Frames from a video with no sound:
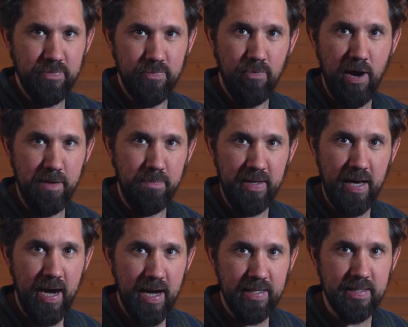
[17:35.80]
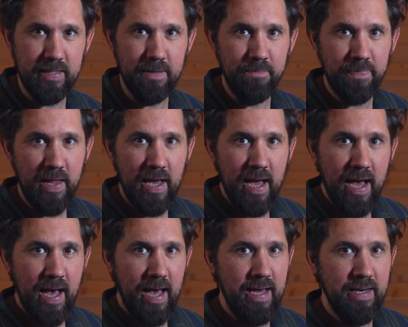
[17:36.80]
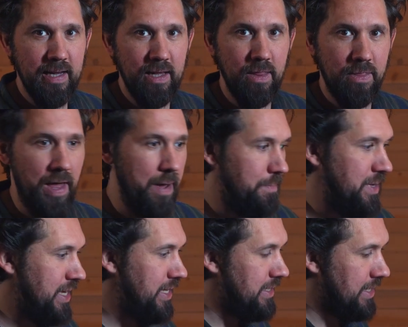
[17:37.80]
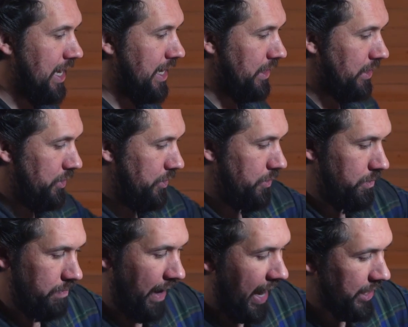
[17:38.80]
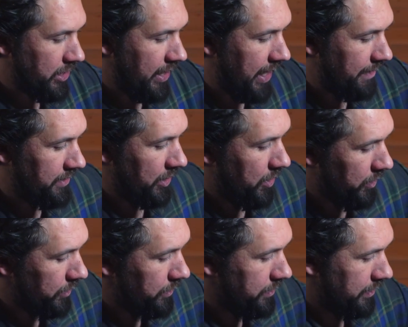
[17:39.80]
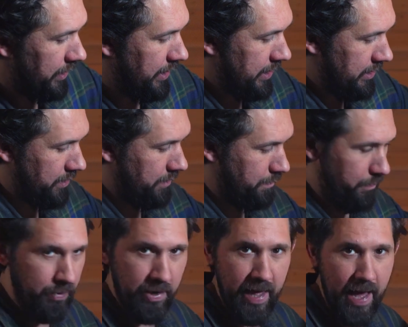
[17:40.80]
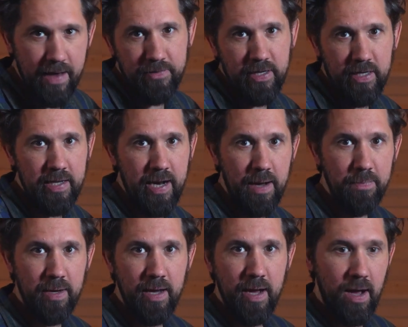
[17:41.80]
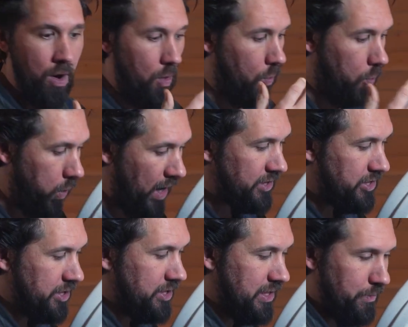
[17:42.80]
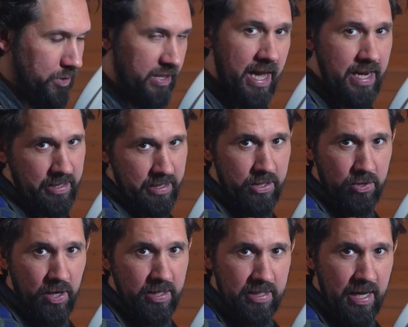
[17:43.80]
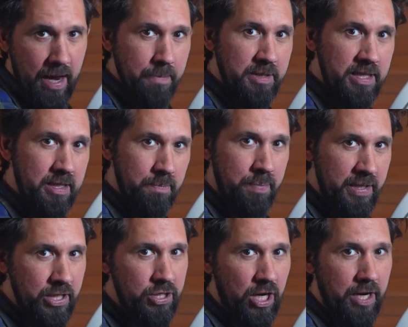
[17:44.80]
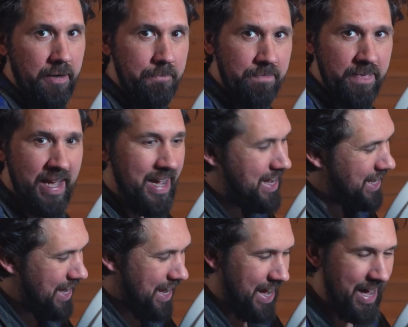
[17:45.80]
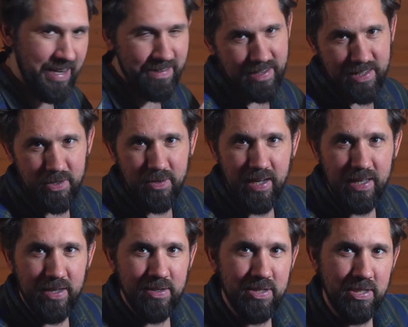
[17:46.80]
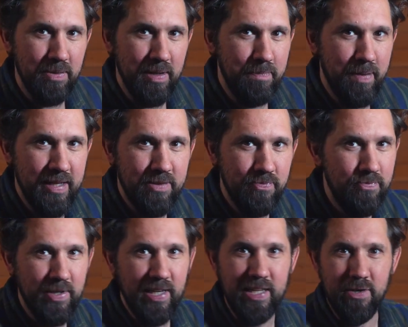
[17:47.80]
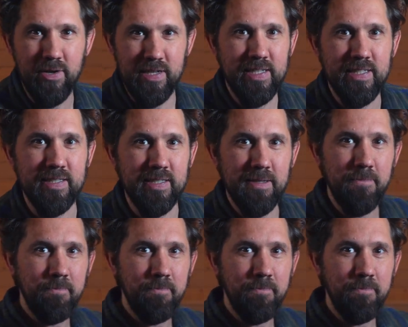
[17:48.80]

of right behind it. And that means that you actually have to hold this sort of pretty heavy lid up whilst you're simultaneously trying to empty the pee jug. And you get used to it, but it's really not easy.